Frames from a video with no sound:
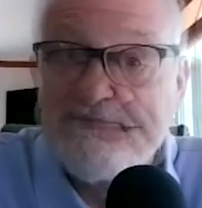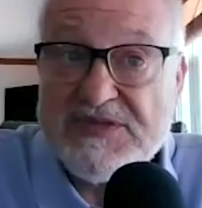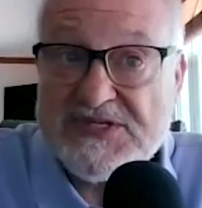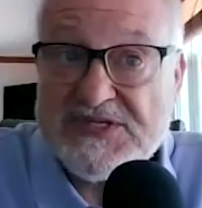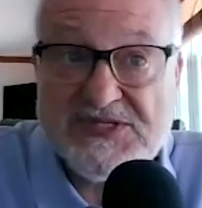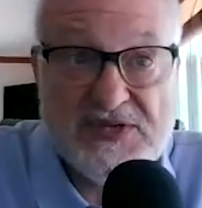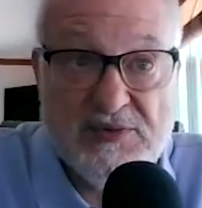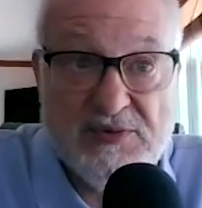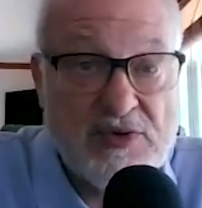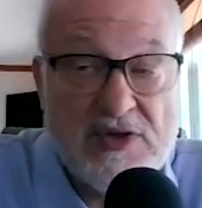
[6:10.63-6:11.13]

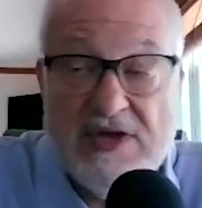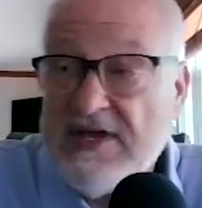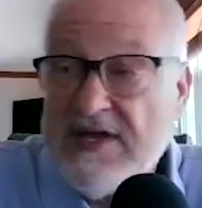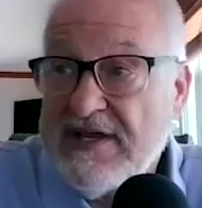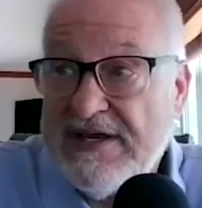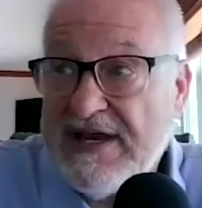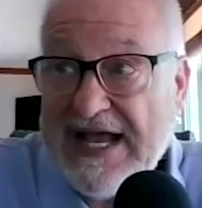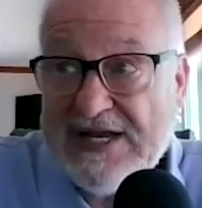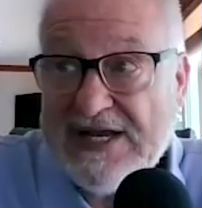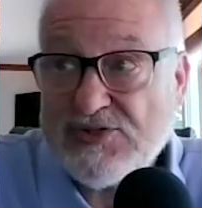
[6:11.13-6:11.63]
So
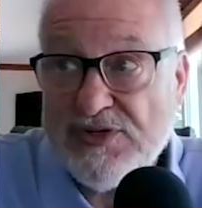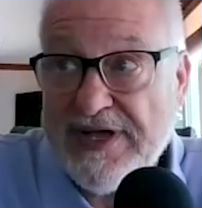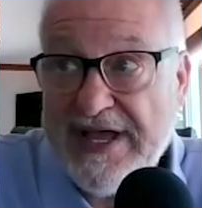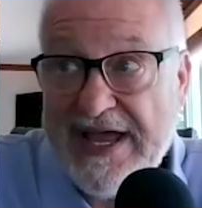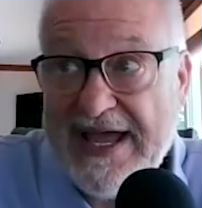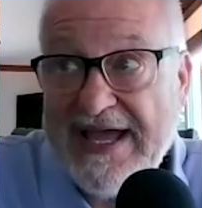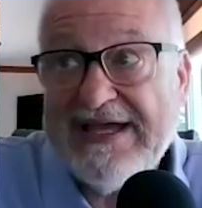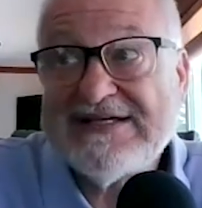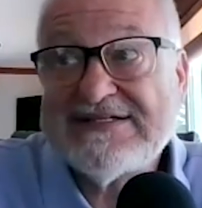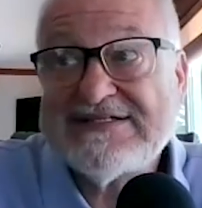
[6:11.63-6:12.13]
natural
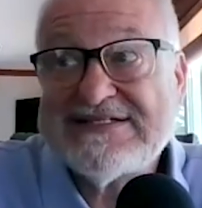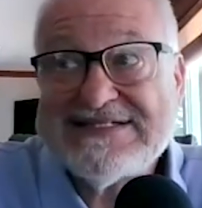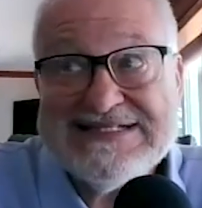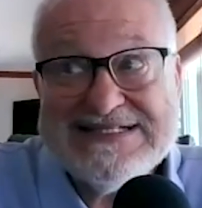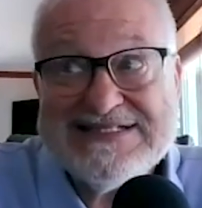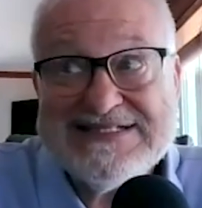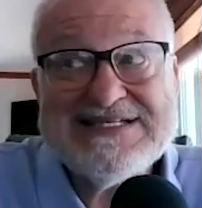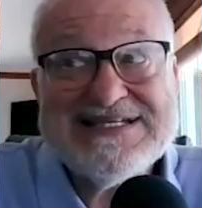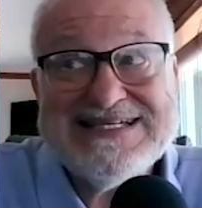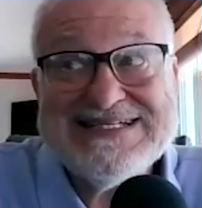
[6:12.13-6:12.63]
gas
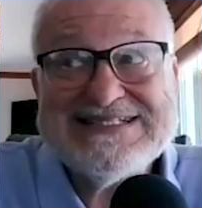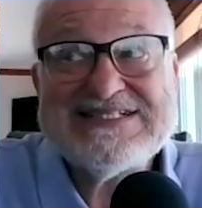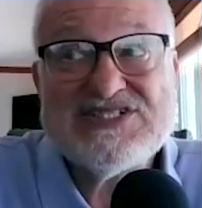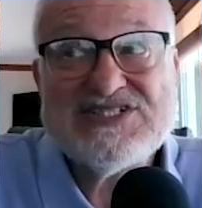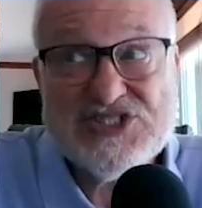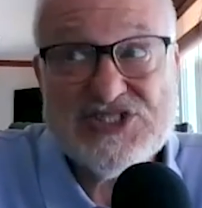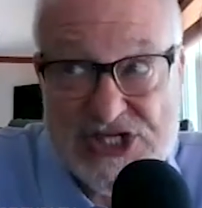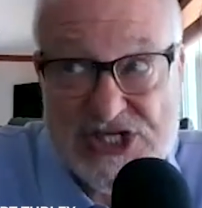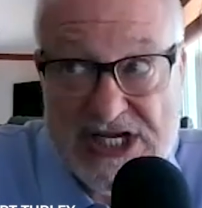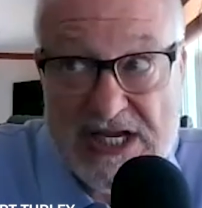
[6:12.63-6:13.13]
is as
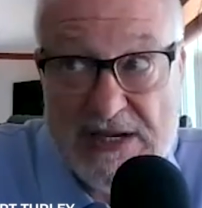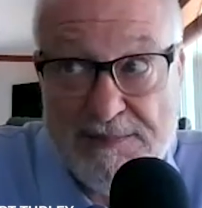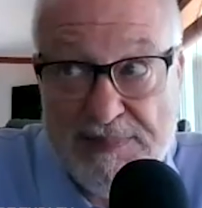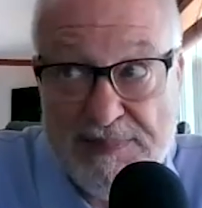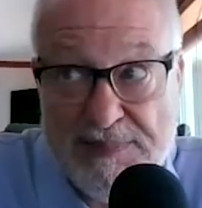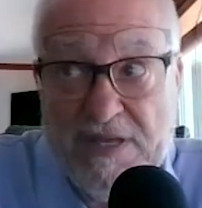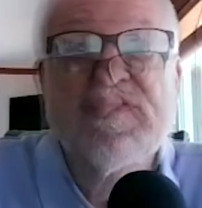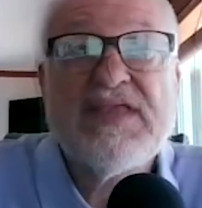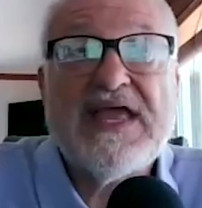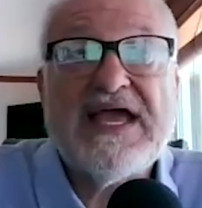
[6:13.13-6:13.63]

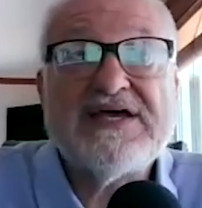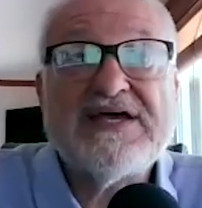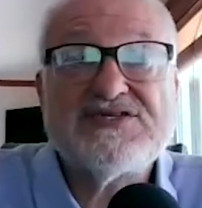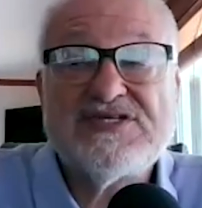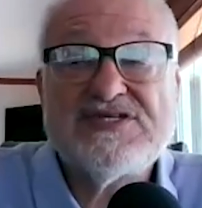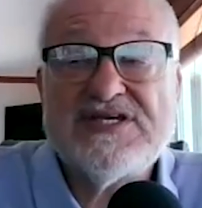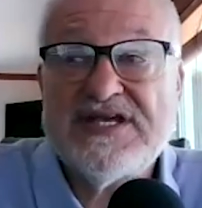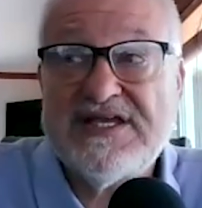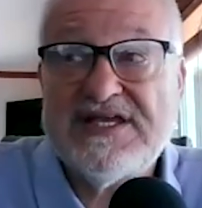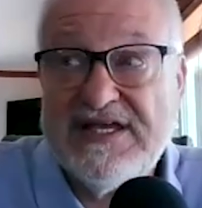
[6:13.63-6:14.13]
cheap
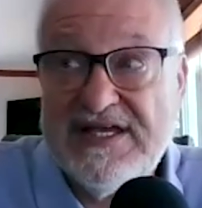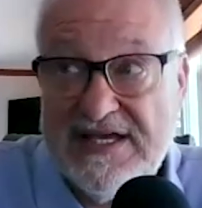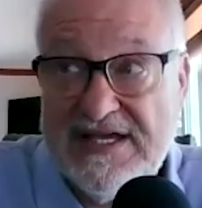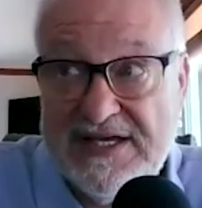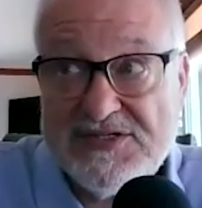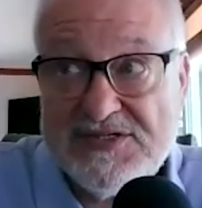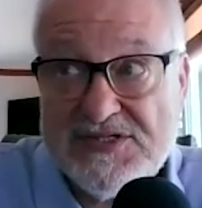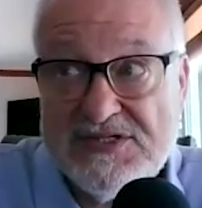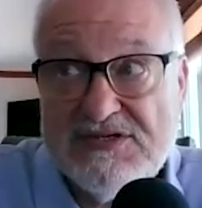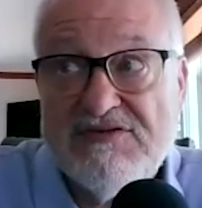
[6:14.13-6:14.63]
as it
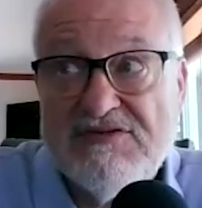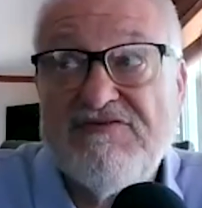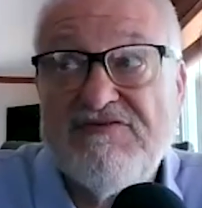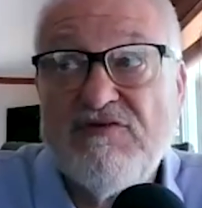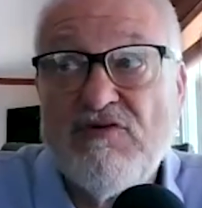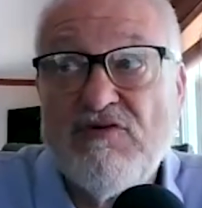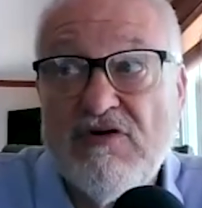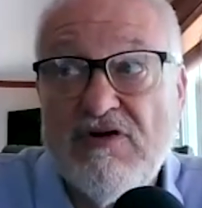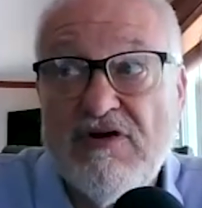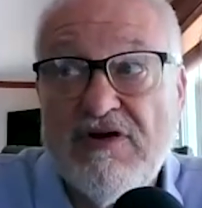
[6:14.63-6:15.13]
gets
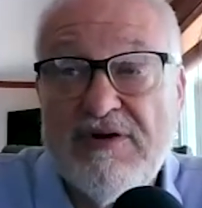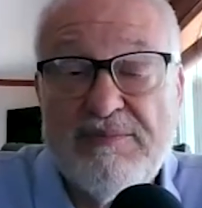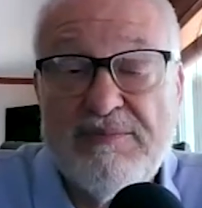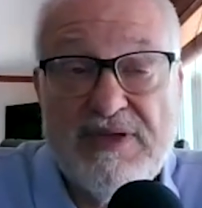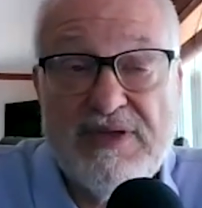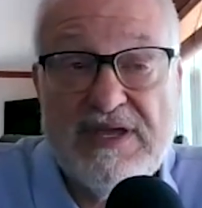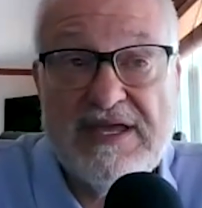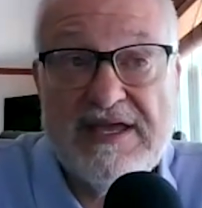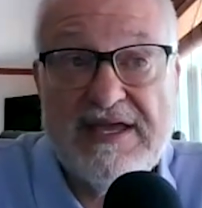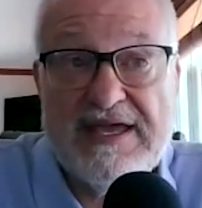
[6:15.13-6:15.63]
for
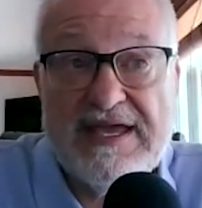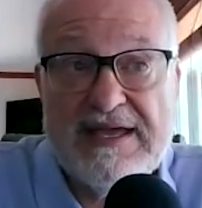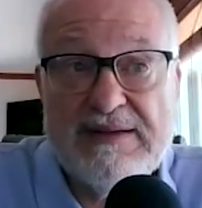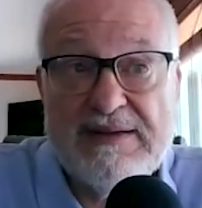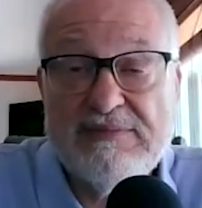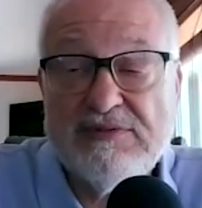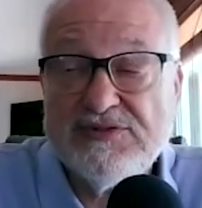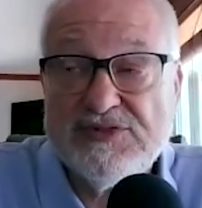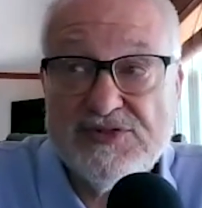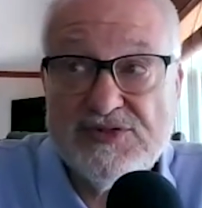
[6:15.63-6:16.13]
being
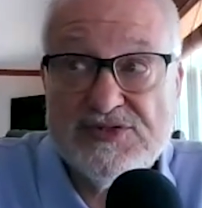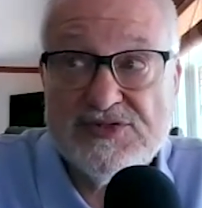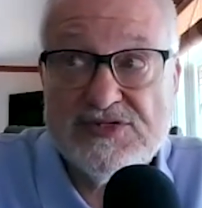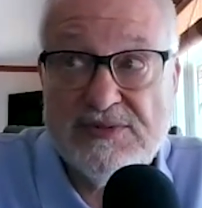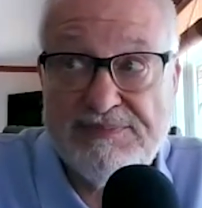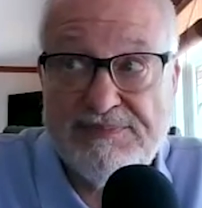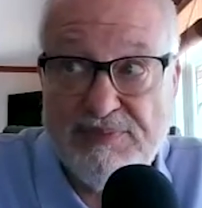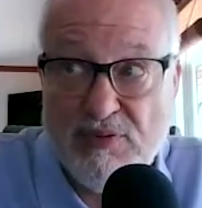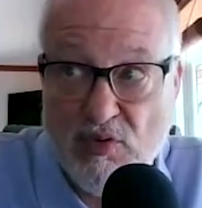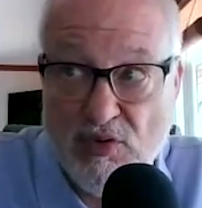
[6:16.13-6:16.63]
able to
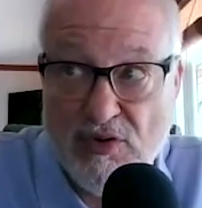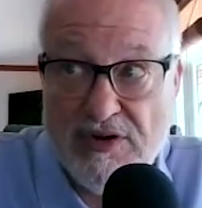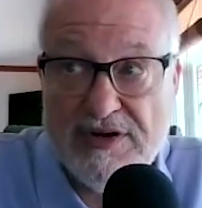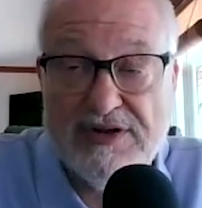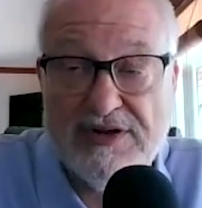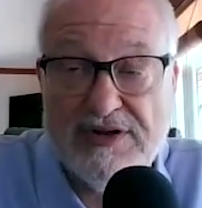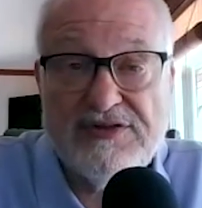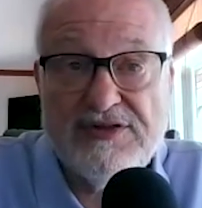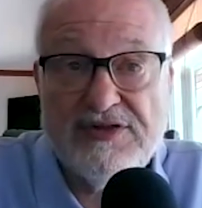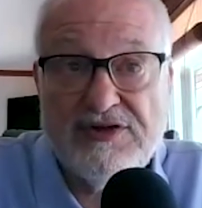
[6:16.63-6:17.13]
support
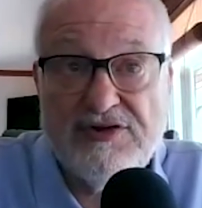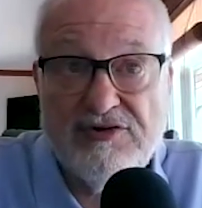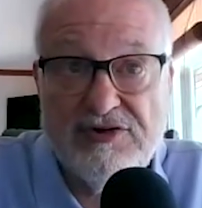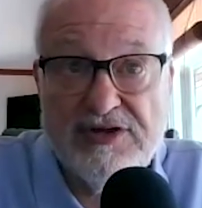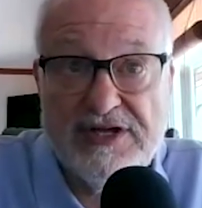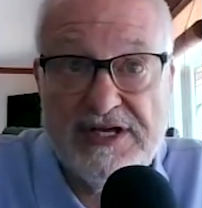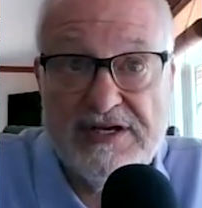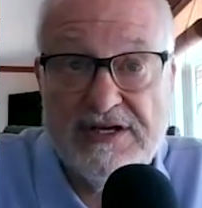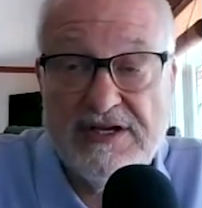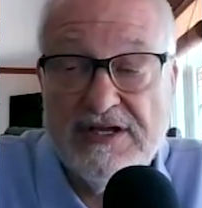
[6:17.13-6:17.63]
the
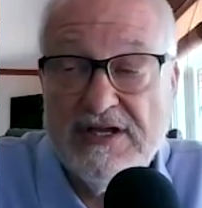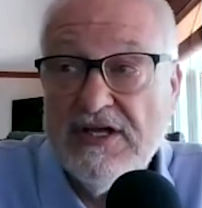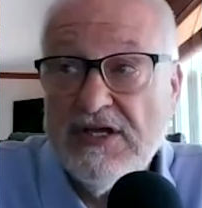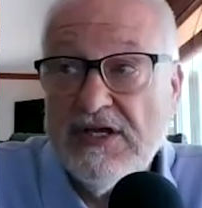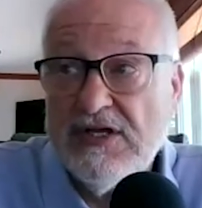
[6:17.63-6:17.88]
grid.